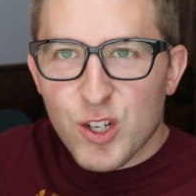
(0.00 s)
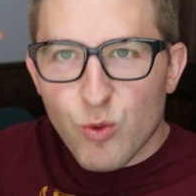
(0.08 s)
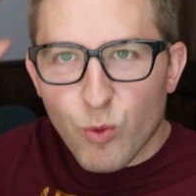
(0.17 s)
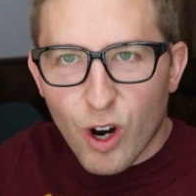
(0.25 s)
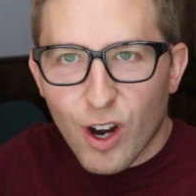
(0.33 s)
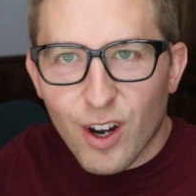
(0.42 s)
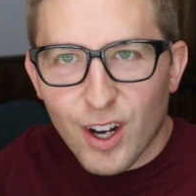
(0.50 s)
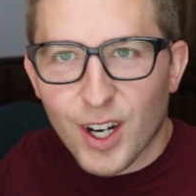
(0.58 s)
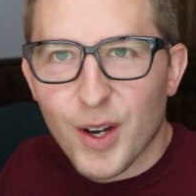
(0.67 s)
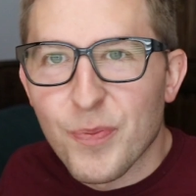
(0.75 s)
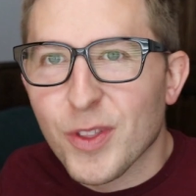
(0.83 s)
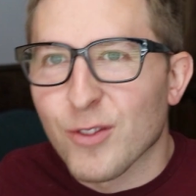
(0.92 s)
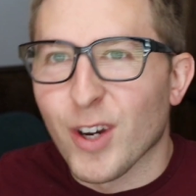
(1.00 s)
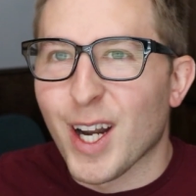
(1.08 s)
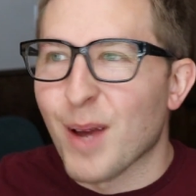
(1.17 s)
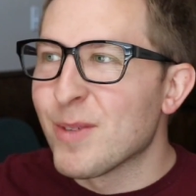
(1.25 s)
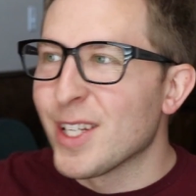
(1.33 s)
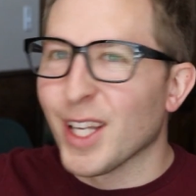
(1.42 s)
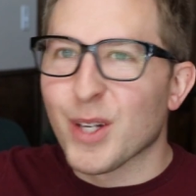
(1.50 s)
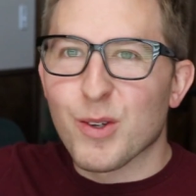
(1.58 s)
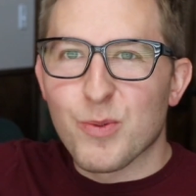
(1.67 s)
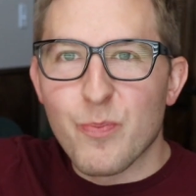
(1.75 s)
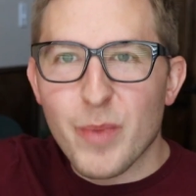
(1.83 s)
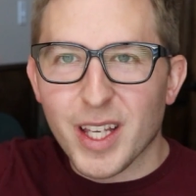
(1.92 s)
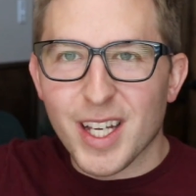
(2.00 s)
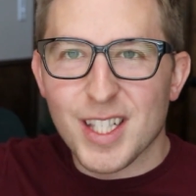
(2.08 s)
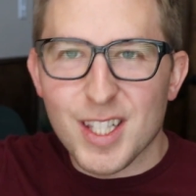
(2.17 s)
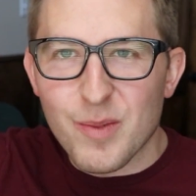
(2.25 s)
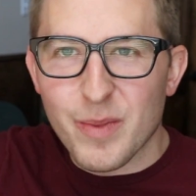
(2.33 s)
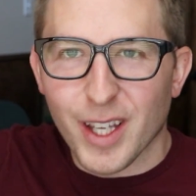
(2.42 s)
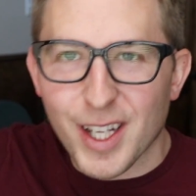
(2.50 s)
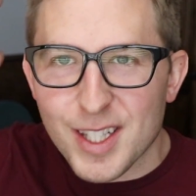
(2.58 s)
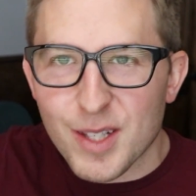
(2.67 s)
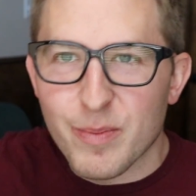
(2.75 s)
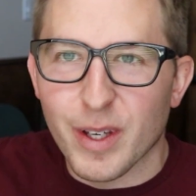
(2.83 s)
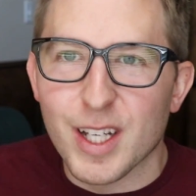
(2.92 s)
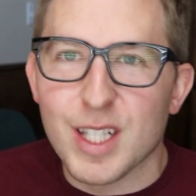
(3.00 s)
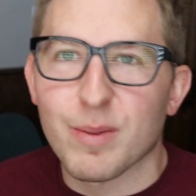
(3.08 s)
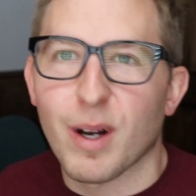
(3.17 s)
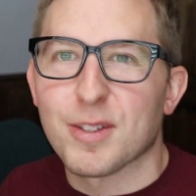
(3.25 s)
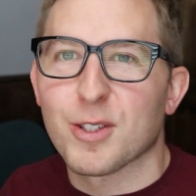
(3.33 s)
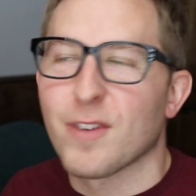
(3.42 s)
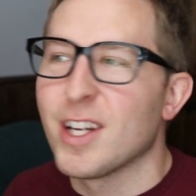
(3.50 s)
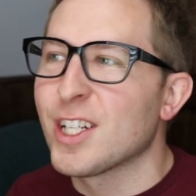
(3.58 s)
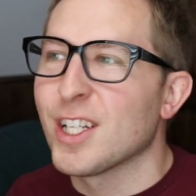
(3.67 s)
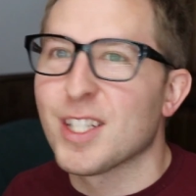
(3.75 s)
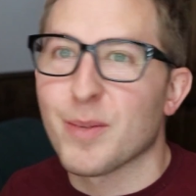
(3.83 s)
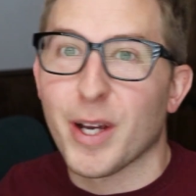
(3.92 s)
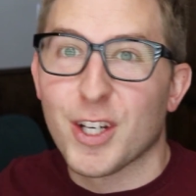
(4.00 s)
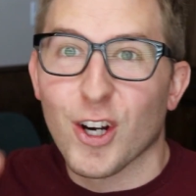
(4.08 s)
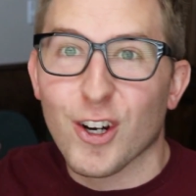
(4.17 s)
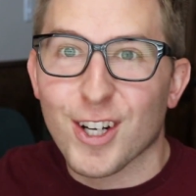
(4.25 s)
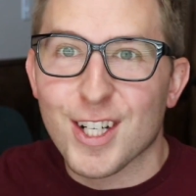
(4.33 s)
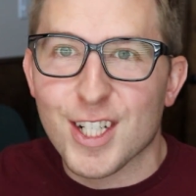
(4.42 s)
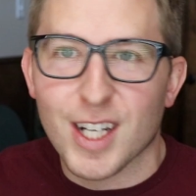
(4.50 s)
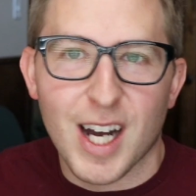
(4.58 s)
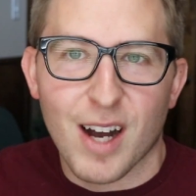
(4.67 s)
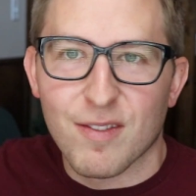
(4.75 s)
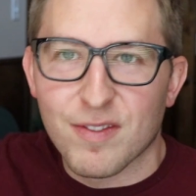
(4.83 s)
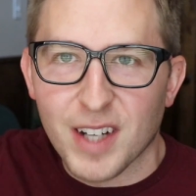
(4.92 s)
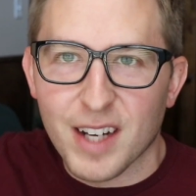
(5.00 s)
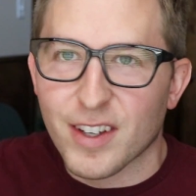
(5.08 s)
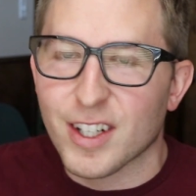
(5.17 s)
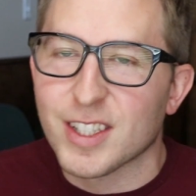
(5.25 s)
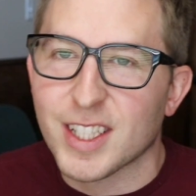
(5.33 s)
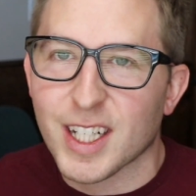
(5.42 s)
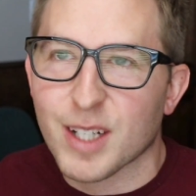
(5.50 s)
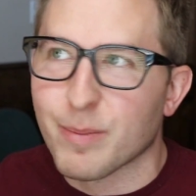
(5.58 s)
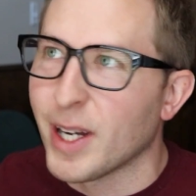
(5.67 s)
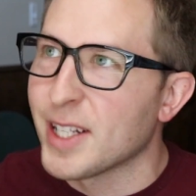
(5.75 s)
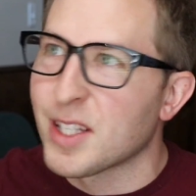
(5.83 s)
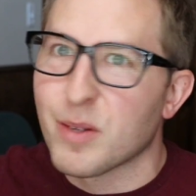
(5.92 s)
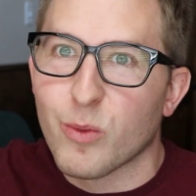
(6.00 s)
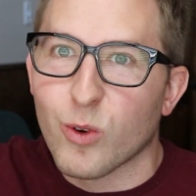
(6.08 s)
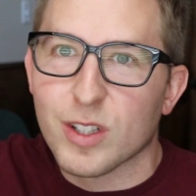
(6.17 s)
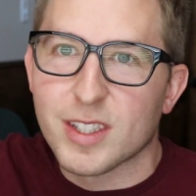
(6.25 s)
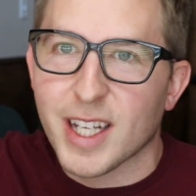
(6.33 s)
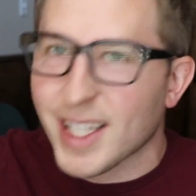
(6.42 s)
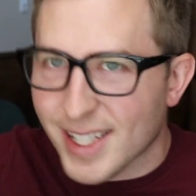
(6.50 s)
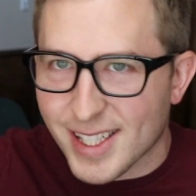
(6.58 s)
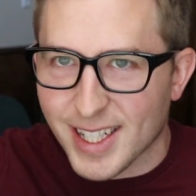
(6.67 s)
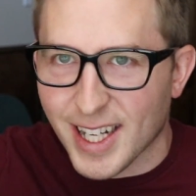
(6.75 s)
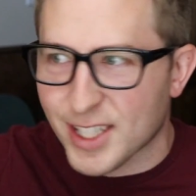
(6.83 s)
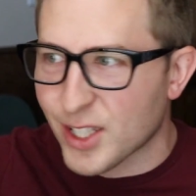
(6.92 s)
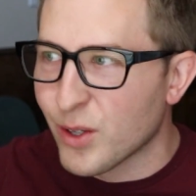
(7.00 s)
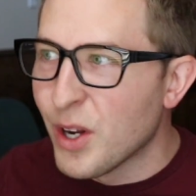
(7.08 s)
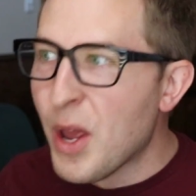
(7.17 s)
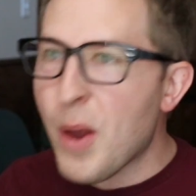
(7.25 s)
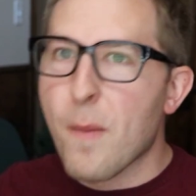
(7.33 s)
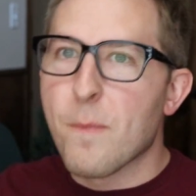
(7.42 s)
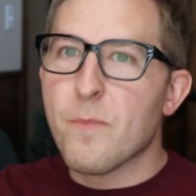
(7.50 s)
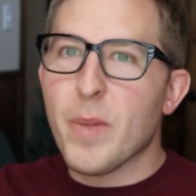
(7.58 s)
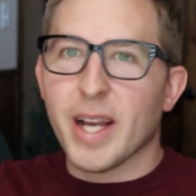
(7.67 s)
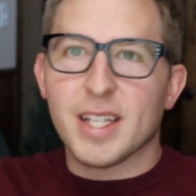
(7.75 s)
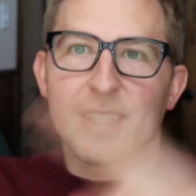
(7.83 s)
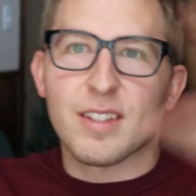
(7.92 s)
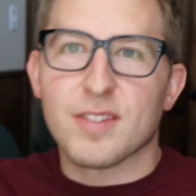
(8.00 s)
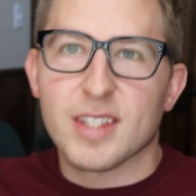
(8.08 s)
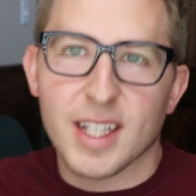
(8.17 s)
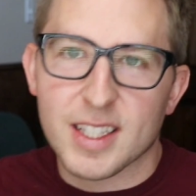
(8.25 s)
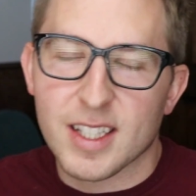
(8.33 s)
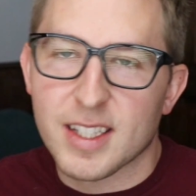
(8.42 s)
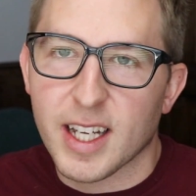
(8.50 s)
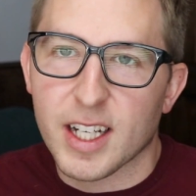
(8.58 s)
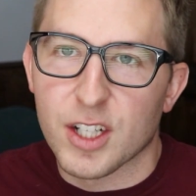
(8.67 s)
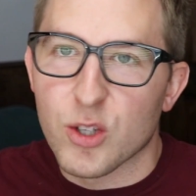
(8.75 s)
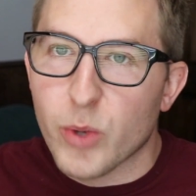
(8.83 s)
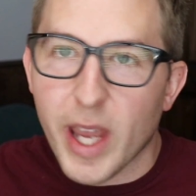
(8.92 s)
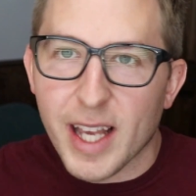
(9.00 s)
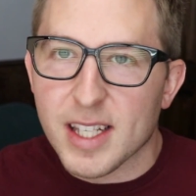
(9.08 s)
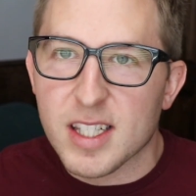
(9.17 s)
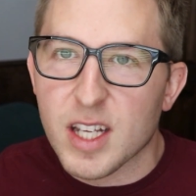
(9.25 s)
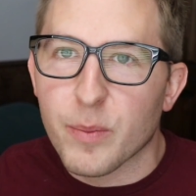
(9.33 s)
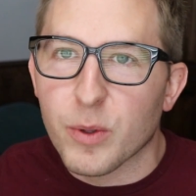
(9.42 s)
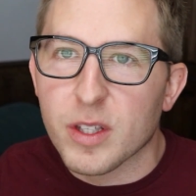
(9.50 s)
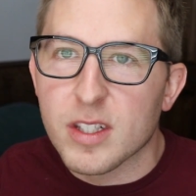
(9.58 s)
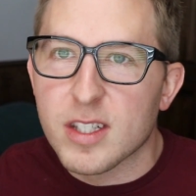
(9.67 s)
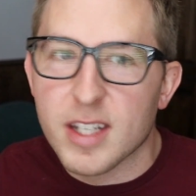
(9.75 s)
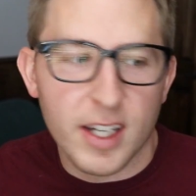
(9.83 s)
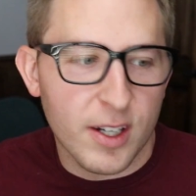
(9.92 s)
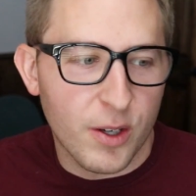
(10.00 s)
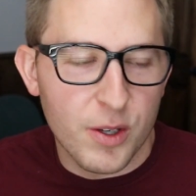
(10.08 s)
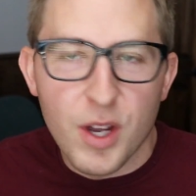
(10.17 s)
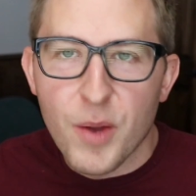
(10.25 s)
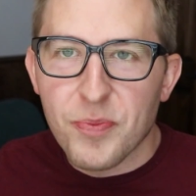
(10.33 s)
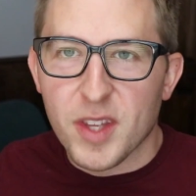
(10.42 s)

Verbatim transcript: It's wrong, right? I'm dealing with millions and millions and millions of observations in my current job, five hundred gigabytes and more data sets. So massive sets of data, and you can't sample these down.